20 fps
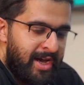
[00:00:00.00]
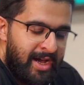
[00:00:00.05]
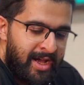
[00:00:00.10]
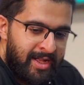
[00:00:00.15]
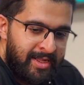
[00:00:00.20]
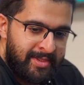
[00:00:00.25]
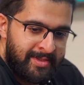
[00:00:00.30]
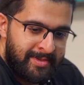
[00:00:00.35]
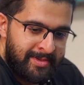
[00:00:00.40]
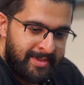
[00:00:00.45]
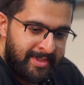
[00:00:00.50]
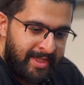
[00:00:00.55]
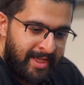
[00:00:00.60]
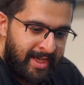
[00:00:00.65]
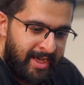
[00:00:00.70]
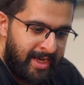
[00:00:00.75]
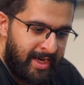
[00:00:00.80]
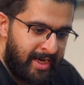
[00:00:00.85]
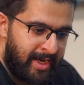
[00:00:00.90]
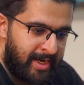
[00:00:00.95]
And
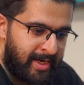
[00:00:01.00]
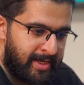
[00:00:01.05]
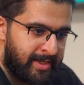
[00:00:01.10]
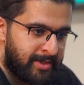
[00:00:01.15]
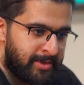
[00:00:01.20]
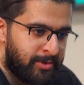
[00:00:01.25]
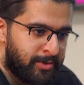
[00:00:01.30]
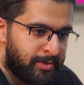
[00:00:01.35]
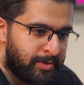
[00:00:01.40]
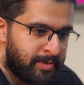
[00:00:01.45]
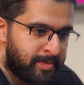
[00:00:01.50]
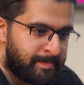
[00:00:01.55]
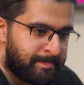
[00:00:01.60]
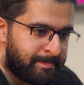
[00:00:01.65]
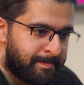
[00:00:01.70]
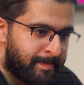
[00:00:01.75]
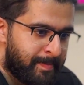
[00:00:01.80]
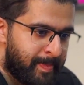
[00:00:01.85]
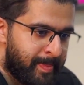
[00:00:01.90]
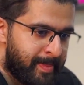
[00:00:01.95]
you
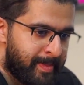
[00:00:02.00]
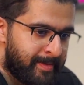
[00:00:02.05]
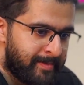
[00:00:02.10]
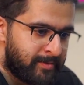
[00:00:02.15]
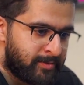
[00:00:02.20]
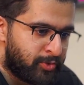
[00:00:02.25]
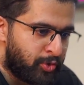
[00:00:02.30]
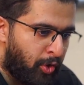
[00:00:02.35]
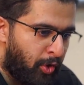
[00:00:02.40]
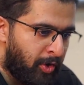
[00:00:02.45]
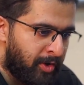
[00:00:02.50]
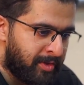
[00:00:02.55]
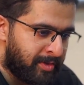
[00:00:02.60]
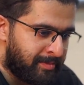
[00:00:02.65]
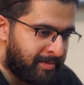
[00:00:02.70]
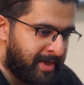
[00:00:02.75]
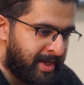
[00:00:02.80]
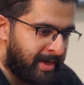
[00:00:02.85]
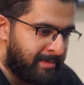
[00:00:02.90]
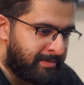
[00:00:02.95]
told
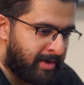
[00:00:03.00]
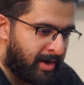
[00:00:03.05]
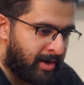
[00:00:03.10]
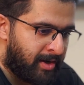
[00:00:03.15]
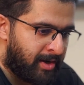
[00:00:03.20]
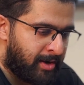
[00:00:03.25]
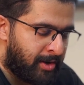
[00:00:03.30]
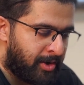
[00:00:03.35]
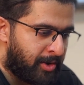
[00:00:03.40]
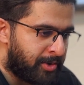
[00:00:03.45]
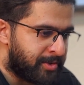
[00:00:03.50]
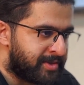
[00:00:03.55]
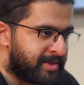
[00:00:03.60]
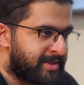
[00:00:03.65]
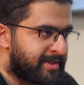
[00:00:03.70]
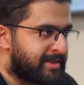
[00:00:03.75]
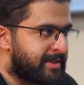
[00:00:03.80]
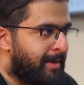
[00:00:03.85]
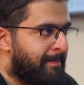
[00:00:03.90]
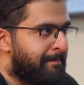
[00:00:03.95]
me about
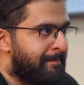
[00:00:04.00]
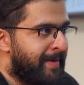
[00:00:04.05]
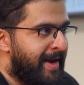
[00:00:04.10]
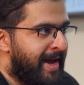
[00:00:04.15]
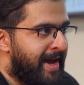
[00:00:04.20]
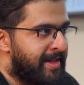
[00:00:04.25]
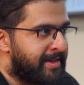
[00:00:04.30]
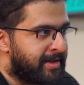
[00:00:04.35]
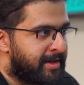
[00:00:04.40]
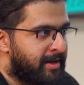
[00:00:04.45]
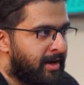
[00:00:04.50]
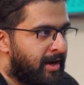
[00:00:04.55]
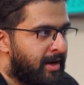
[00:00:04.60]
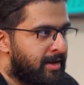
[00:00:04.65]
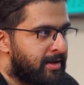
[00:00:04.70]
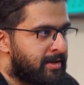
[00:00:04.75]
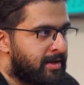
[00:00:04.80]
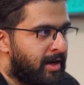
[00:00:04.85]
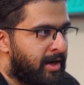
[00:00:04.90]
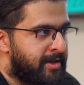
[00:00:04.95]
some
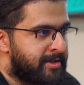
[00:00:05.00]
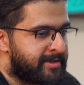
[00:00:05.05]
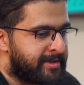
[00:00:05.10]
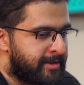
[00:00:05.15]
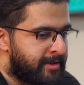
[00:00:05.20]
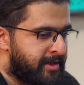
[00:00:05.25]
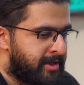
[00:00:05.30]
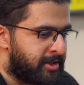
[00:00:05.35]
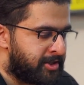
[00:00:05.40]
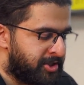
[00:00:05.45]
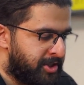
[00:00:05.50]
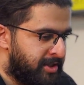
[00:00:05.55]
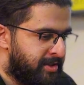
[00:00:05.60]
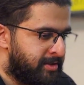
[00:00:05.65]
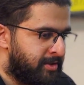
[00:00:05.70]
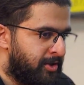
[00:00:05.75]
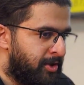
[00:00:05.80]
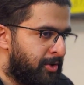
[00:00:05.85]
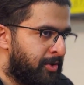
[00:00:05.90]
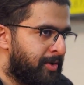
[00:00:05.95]
ethical consideration.
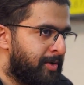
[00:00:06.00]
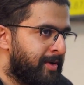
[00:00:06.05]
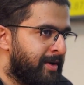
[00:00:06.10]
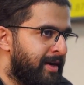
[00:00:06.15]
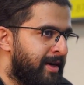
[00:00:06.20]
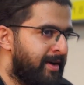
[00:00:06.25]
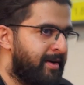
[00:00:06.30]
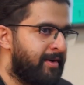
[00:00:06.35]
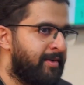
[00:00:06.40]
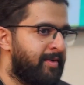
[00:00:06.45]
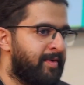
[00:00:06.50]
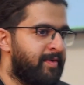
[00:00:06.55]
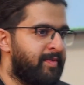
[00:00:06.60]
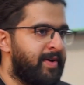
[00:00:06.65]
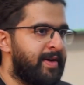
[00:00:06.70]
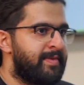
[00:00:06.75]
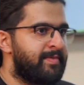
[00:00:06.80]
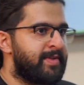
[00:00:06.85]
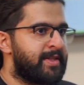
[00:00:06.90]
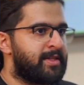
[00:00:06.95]

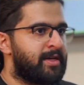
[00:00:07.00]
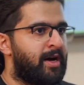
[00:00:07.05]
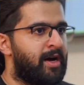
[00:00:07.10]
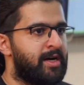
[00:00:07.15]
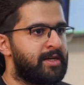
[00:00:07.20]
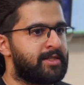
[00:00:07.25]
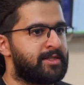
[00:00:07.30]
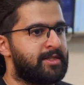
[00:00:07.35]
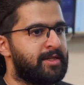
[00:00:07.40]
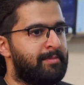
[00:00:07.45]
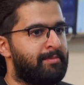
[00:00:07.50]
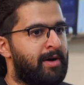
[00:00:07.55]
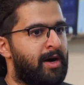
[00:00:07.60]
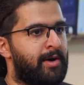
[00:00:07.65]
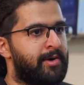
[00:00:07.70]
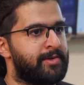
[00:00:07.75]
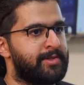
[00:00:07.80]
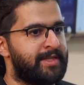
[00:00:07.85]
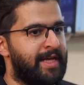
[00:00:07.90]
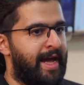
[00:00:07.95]
When we talk
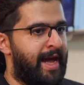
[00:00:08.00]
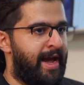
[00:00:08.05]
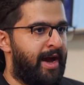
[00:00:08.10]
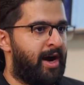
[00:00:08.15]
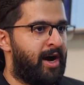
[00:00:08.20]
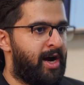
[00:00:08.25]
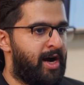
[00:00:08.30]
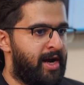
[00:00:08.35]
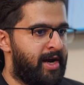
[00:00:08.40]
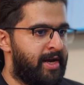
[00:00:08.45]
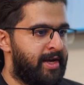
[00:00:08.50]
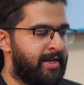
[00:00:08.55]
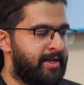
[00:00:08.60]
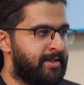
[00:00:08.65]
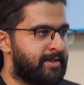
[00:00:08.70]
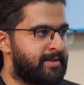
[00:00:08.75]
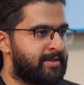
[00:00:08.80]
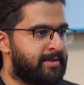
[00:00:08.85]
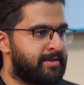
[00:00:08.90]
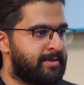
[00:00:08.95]
about AI,